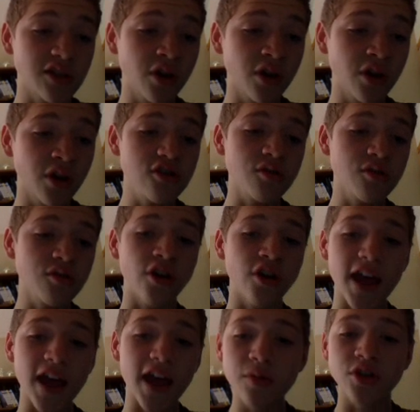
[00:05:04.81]
We can also
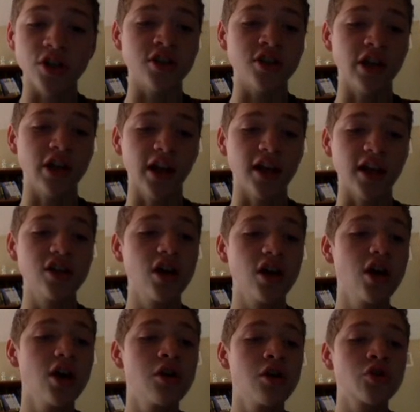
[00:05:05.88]
turn images into links.
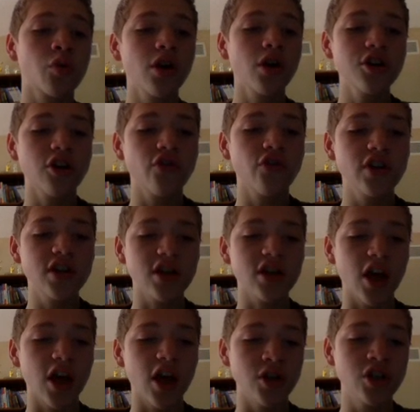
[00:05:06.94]
So we're gonna turn this
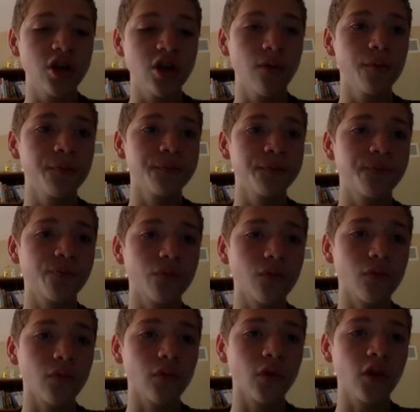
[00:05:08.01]
image
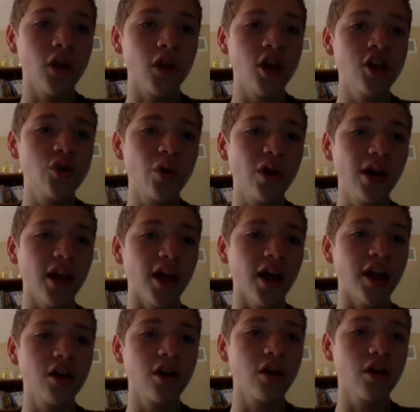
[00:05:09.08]
into a
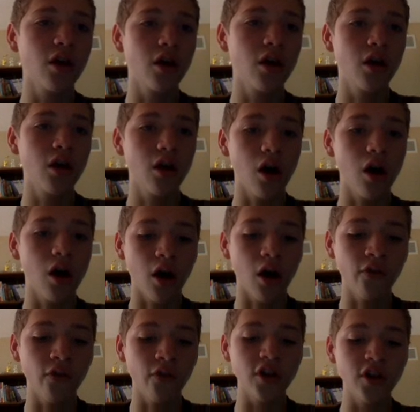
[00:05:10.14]
link
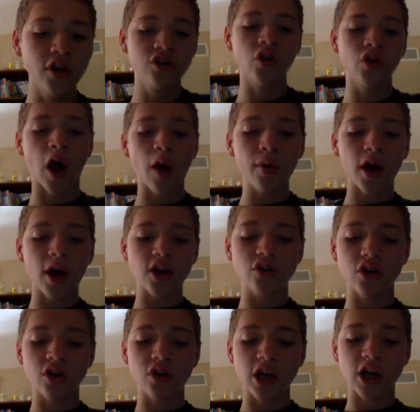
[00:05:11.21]
of I'm
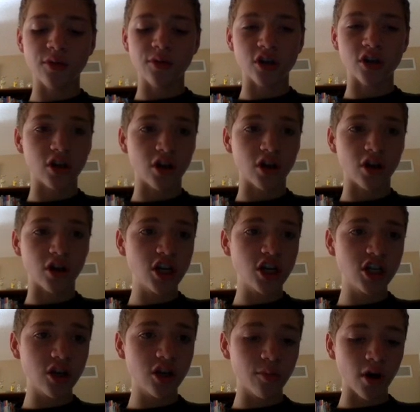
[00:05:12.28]
actually gonna type this in
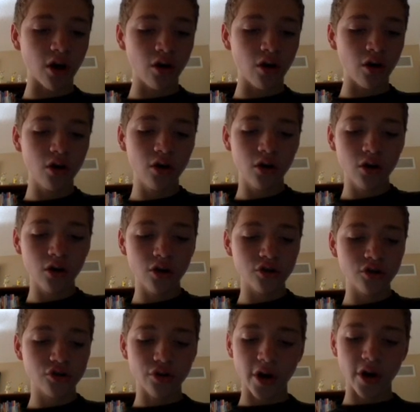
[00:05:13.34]
HTML
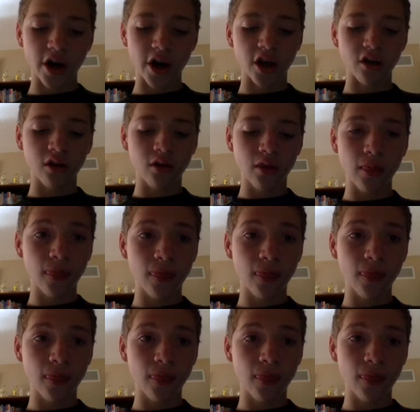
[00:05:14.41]
training.